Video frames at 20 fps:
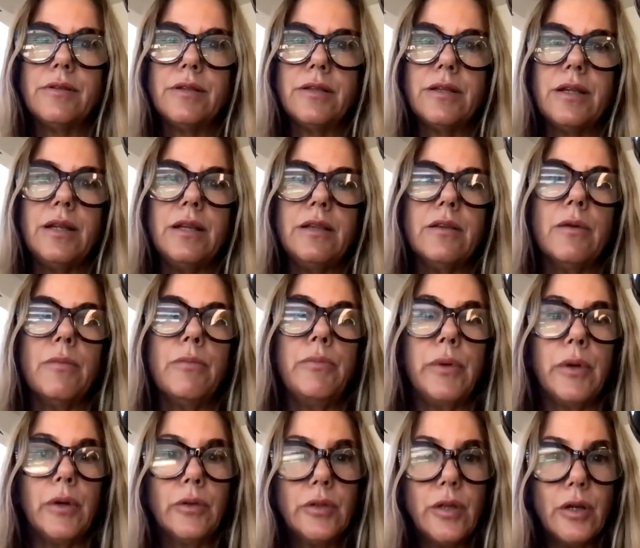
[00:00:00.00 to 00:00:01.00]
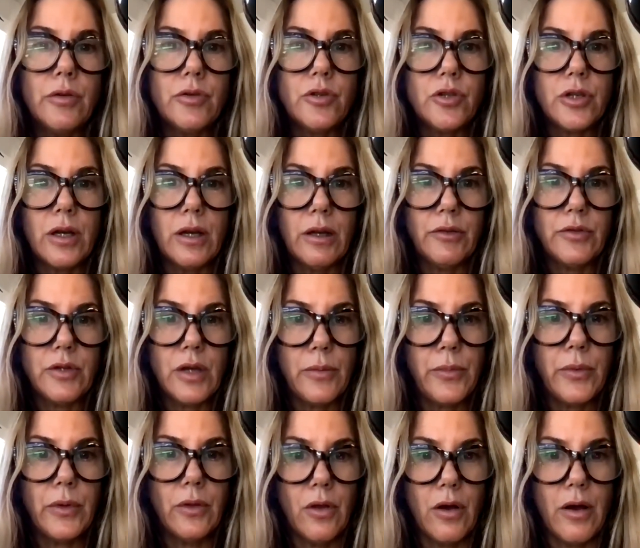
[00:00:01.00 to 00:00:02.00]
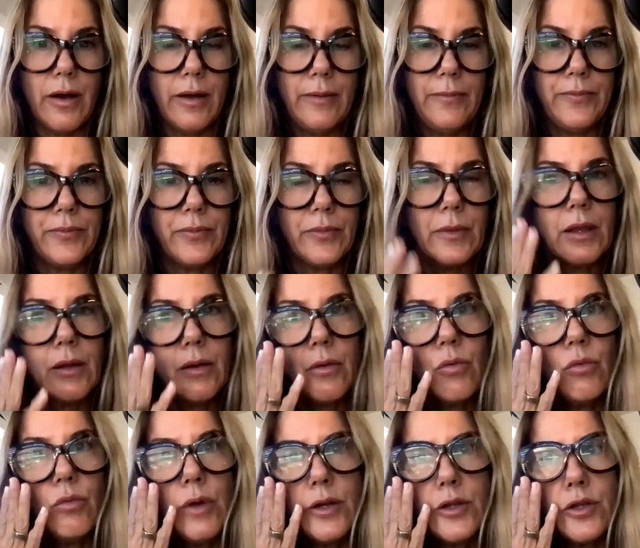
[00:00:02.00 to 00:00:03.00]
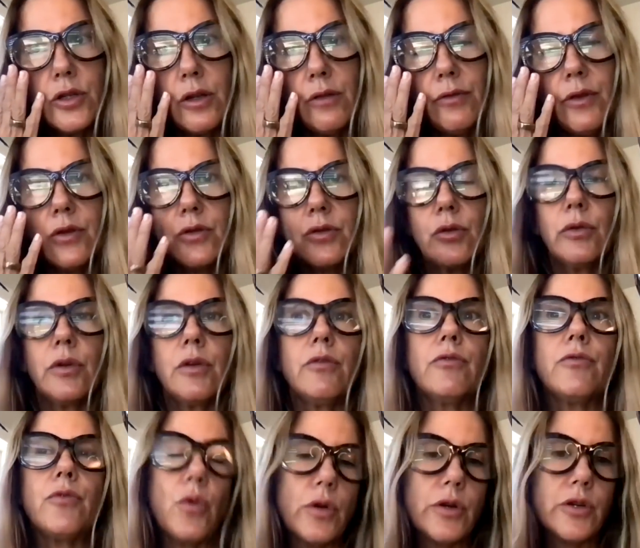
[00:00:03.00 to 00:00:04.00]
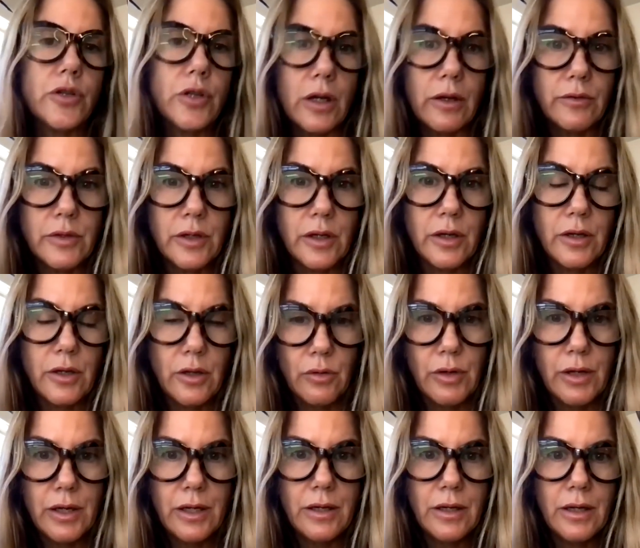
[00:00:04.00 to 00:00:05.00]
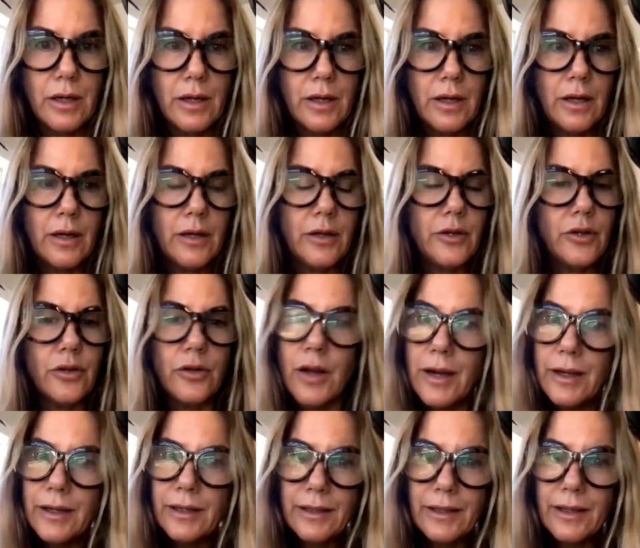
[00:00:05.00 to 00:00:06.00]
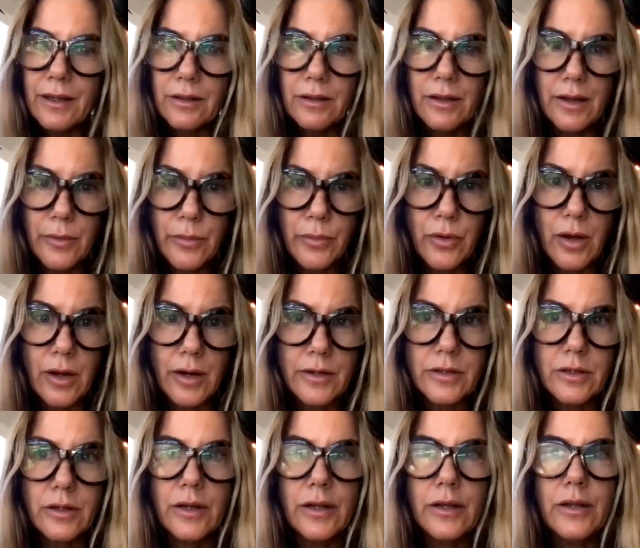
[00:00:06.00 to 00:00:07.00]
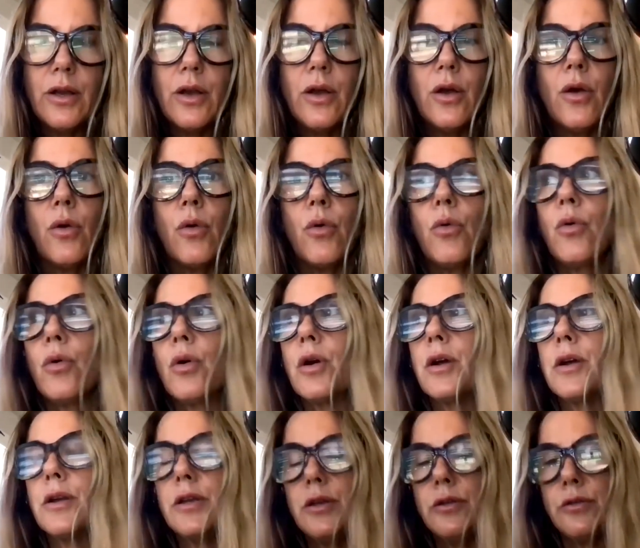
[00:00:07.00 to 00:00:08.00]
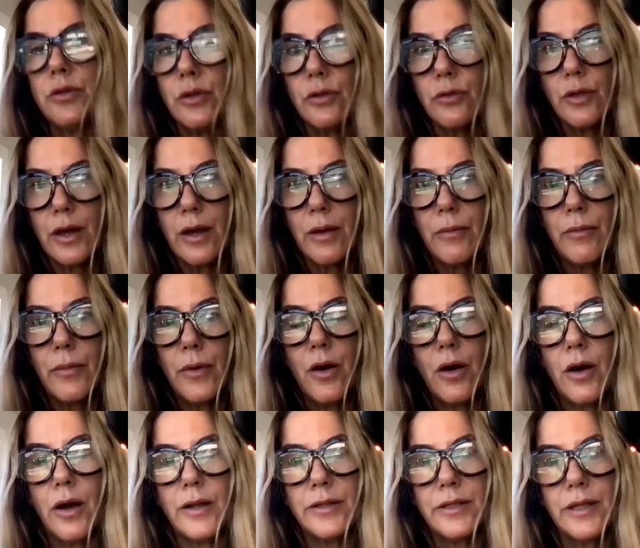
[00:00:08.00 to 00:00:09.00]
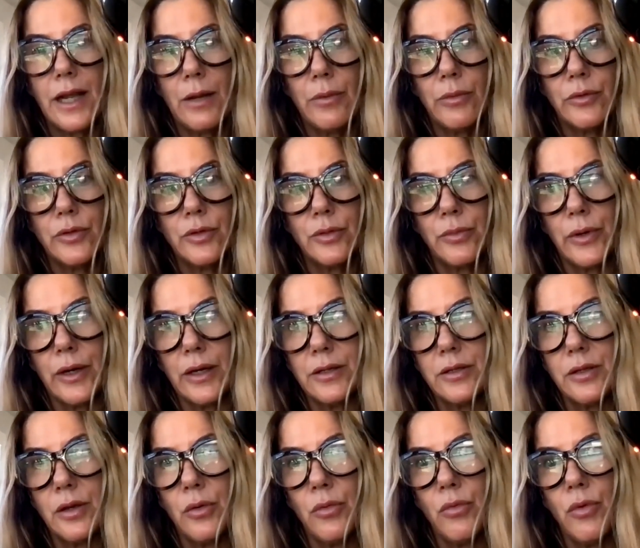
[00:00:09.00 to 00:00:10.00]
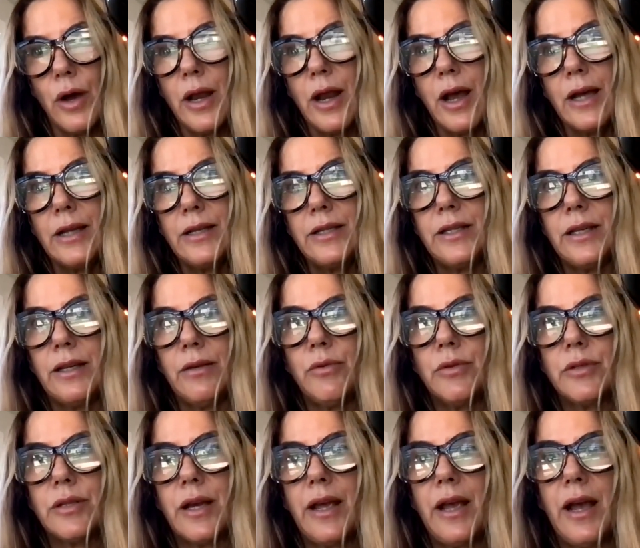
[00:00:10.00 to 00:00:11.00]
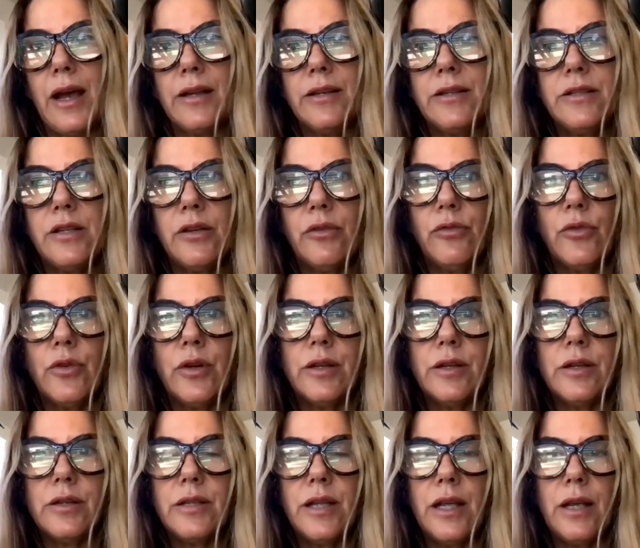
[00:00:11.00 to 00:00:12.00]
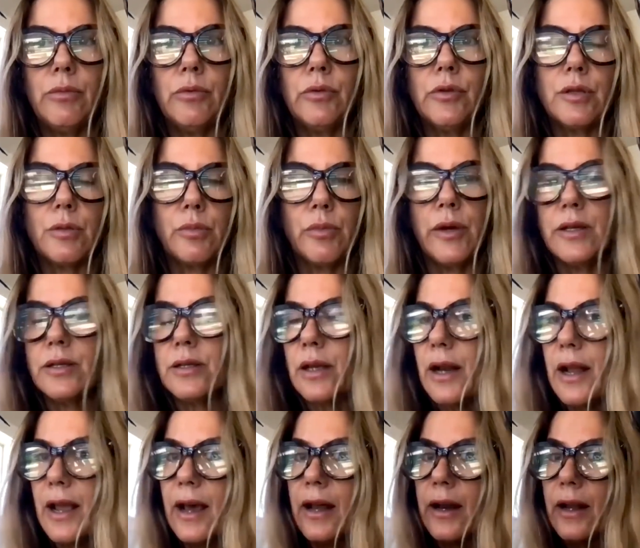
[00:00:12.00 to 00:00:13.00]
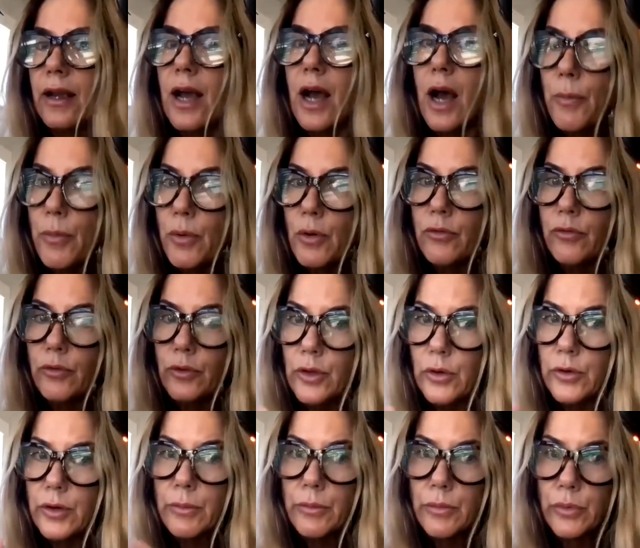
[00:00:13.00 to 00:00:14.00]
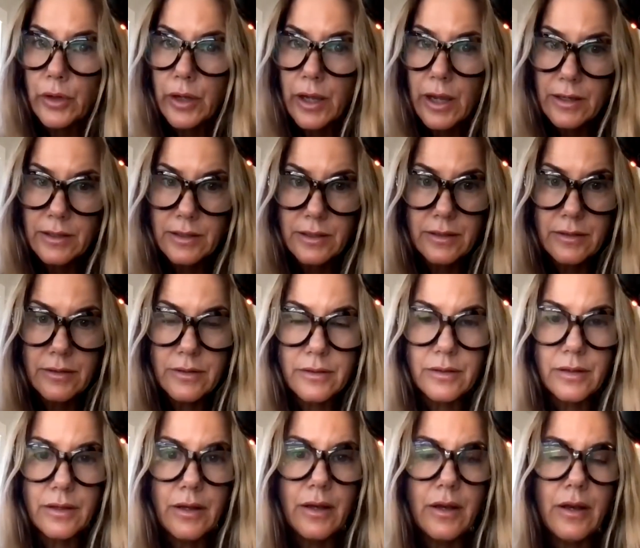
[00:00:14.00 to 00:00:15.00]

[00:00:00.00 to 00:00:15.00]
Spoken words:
to either build those shelves up a lot, which if there's only 4 shelves in a unit, you're not going to get a lot of product on it, or you do them on table displays. So what I did was I had different table displays, and I had a couple of floating bookcases